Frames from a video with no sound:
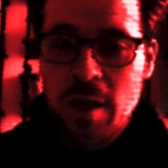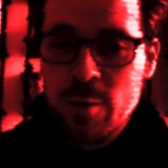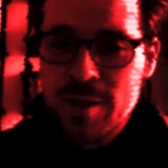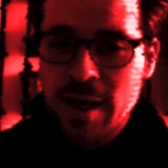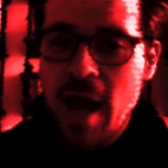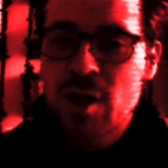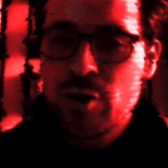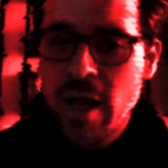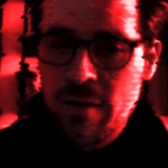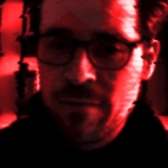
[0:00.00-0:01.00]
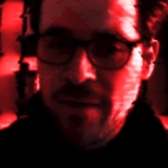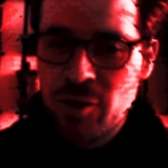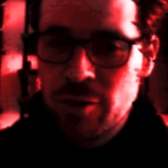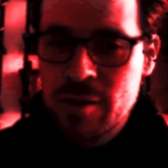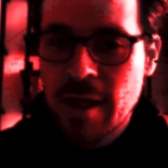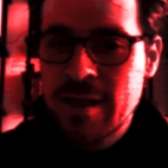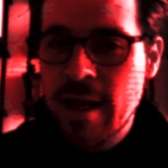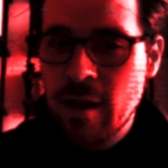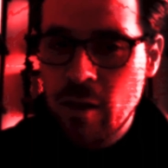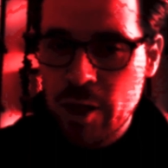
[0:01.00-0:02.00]
and using Azure native features like
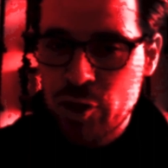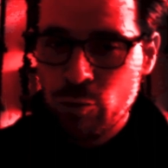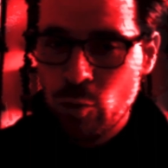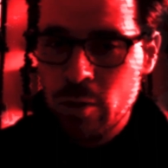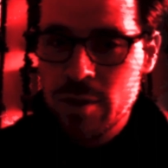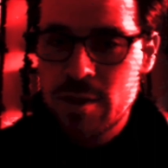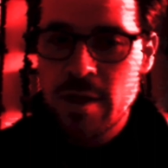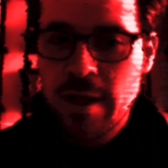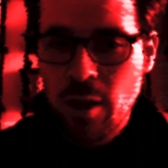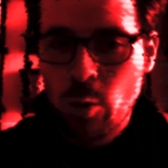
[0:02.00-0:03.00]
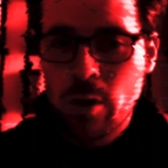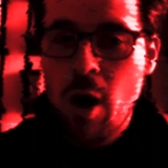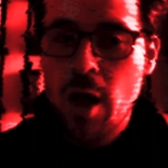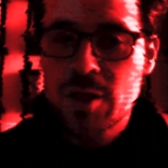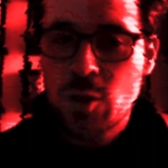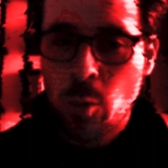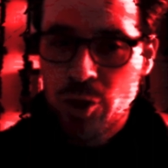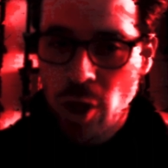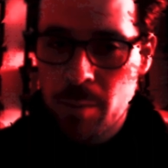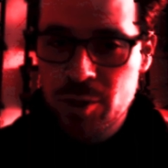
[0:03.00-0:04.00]
data collection rules and lower cost
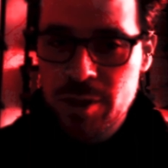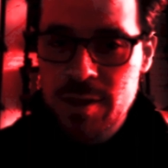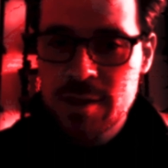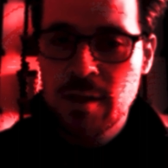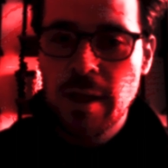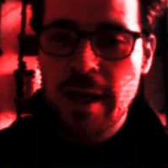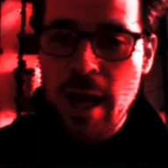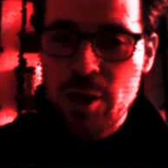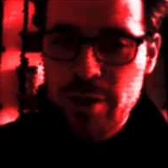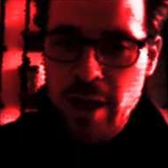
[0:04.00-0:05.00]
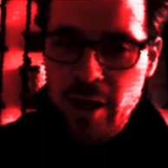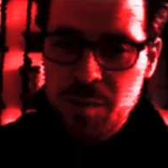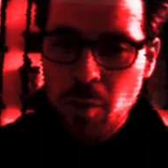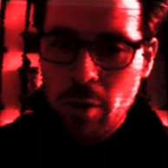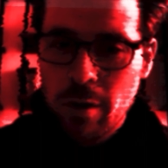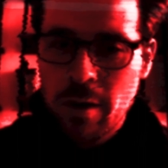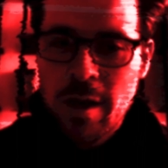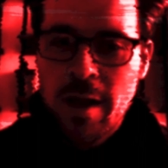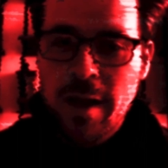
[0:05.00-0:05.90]
storage options like Azure Data Explorer